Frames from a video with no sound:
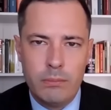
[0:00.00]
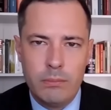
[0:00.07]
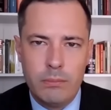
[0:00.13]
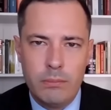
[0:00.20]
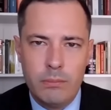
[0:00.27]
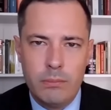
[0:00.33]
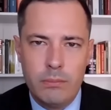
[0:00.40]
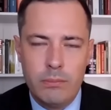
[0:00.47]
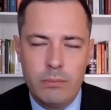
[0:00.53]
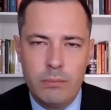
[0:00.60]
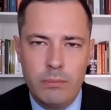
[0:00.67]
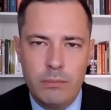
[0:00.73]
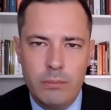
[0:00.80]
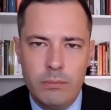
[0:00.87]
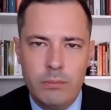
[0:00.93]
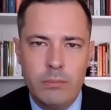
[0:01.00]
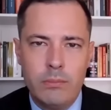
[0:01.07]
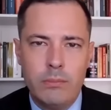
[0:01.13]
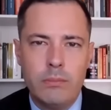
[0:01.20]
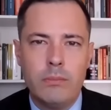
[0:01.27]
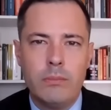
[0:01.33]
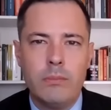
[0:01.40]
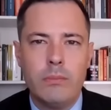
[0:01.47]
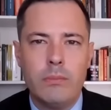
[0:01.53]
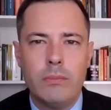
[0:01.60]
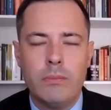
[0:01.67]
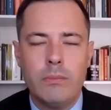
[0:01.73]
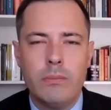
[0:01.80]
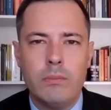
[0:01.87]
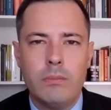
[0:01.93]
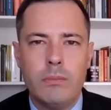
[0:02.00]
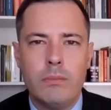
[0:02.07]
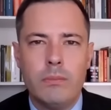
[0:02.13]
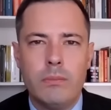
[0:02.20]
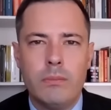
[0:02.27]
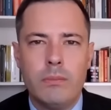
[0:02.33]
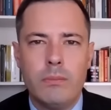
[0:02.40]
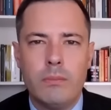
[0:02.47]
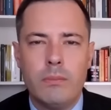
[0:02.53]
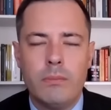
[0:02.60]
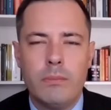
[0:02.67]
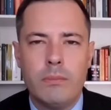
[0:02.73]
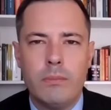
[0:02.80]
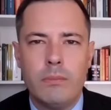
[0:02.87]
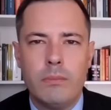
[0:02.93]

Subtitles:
No words are spoken by the person on screen.